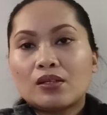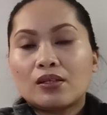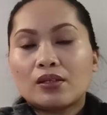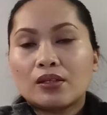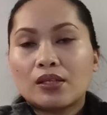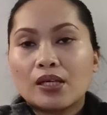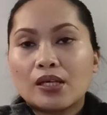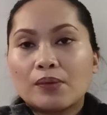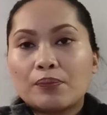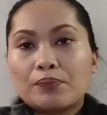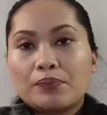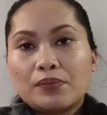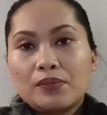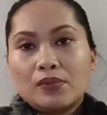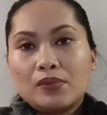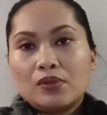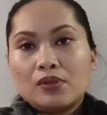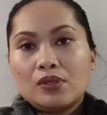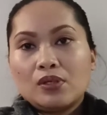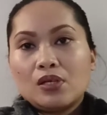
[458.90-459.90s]
Tip:
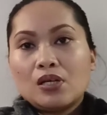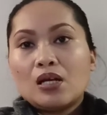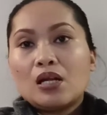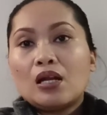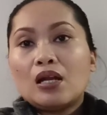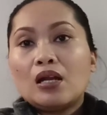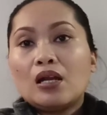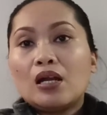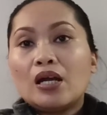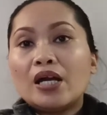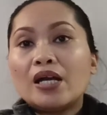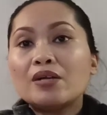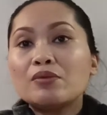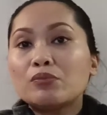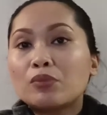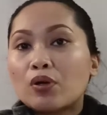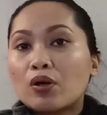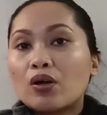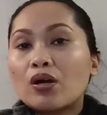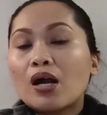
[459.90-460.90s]
learn
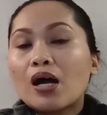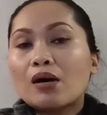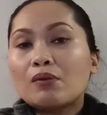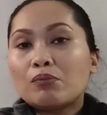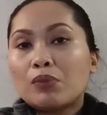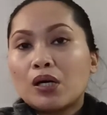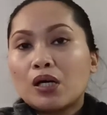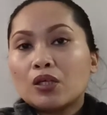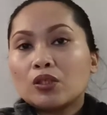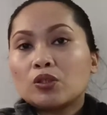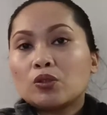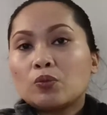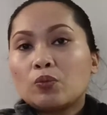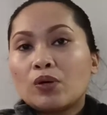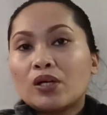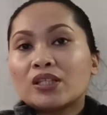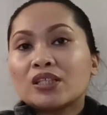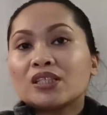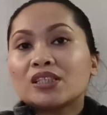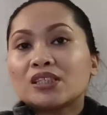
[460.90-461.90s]
more about
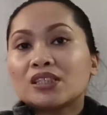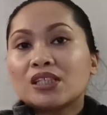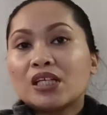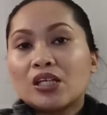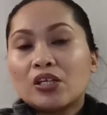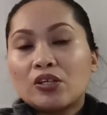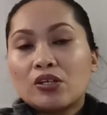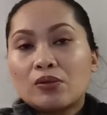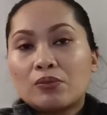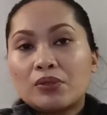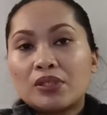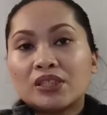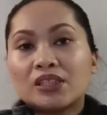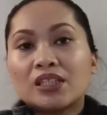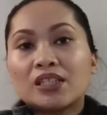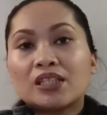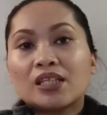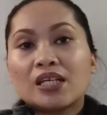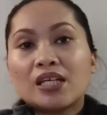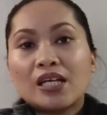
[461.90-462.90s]
what is the
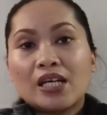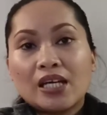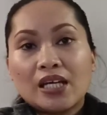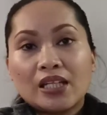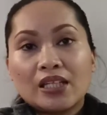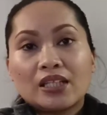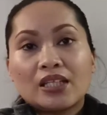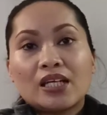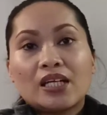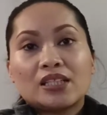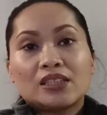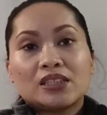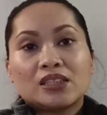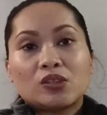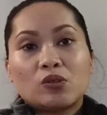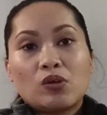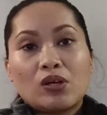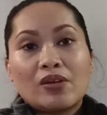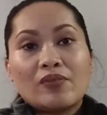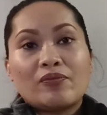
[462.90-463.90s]
university entrance
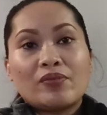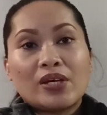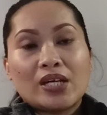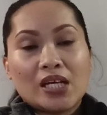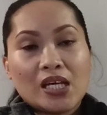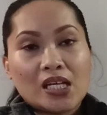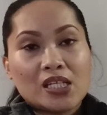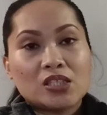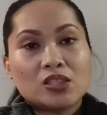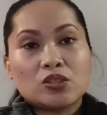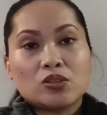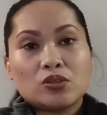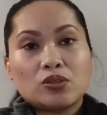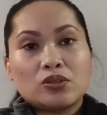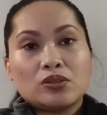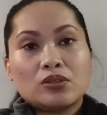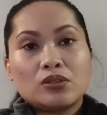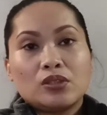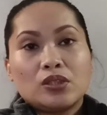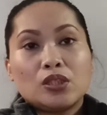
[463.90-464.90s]
qualification
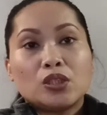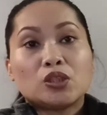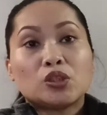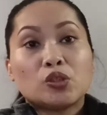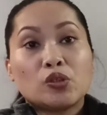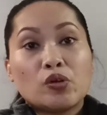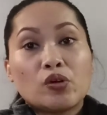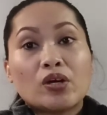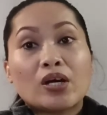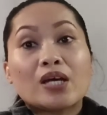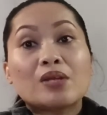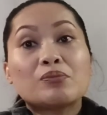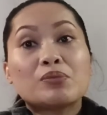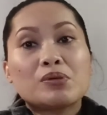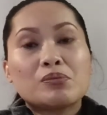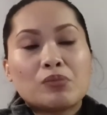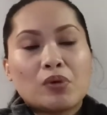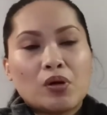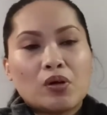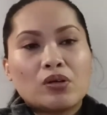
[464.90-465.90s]
so you can be
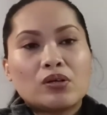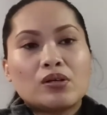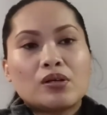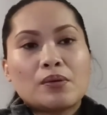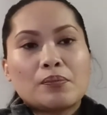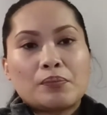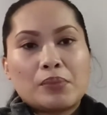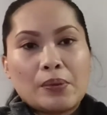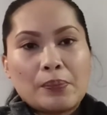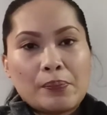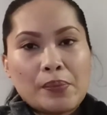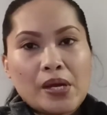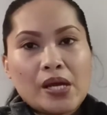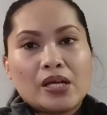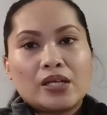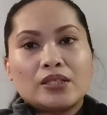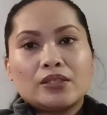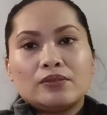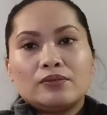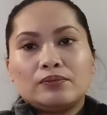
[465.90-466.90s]
more
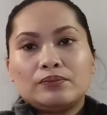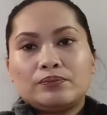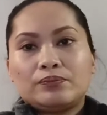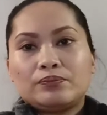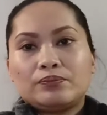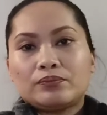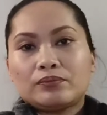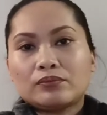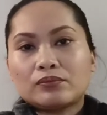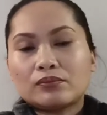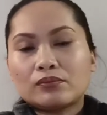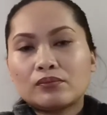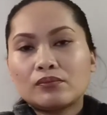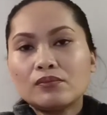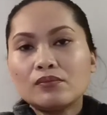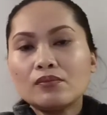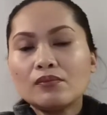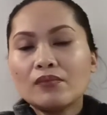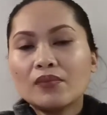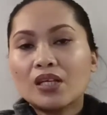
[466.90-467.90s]
prepared.
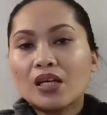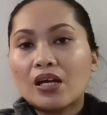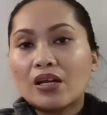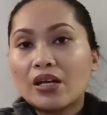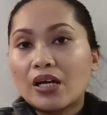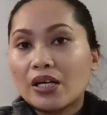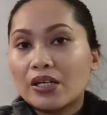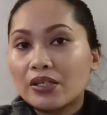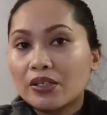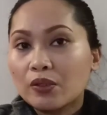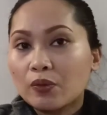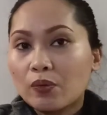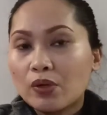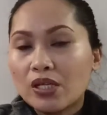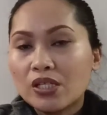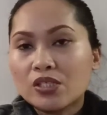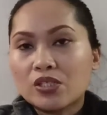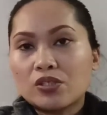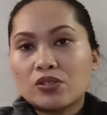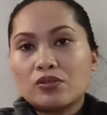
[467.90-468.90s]
Another
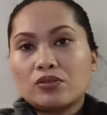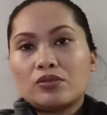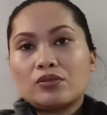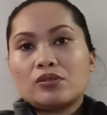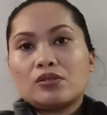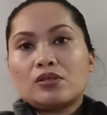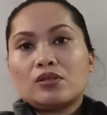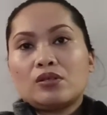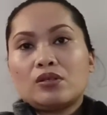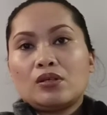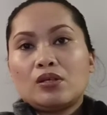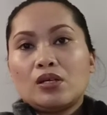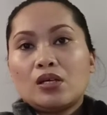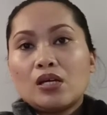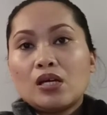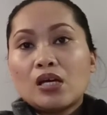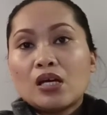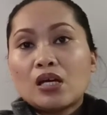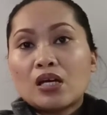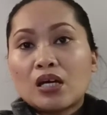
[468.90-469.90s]
question.
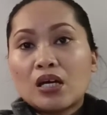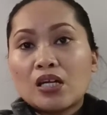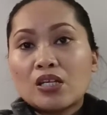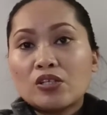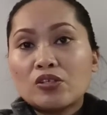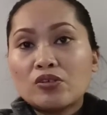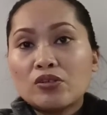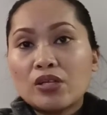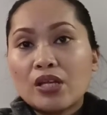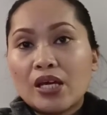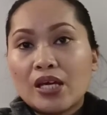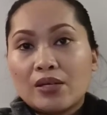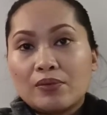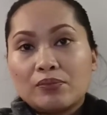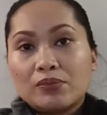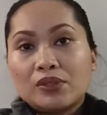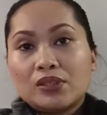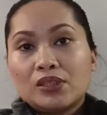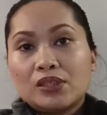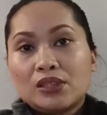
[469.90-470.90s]
Can you name
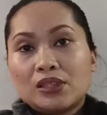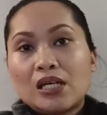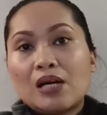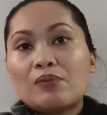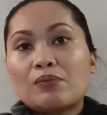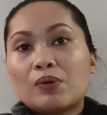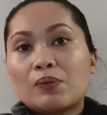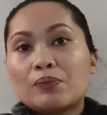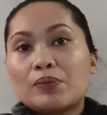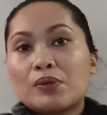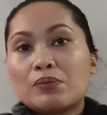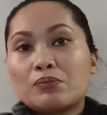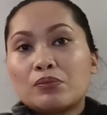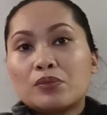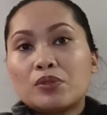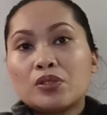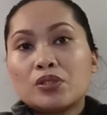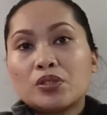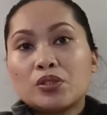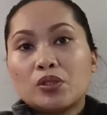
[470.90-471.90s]
some of the
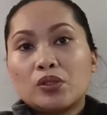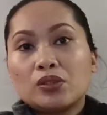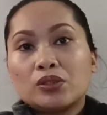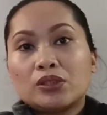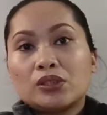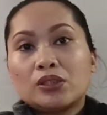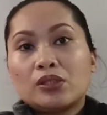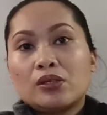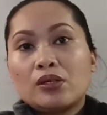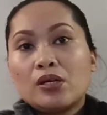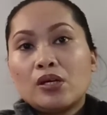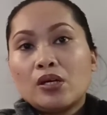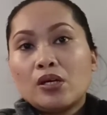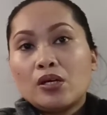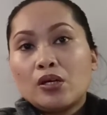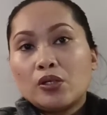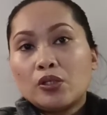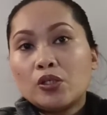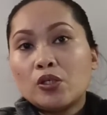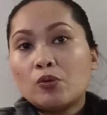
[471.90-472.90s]
modules
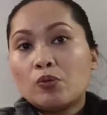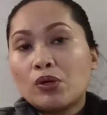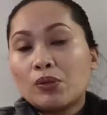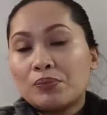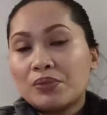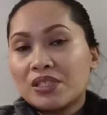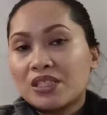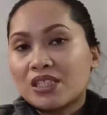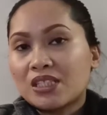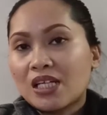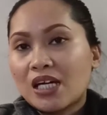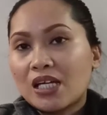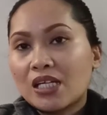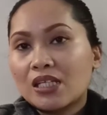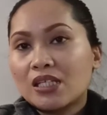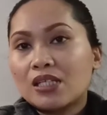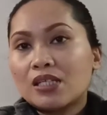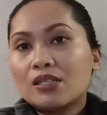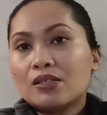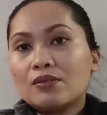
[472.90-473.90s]
you will be
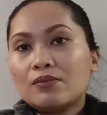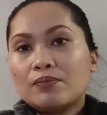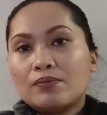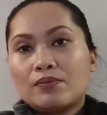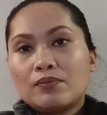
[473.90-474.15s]
studying?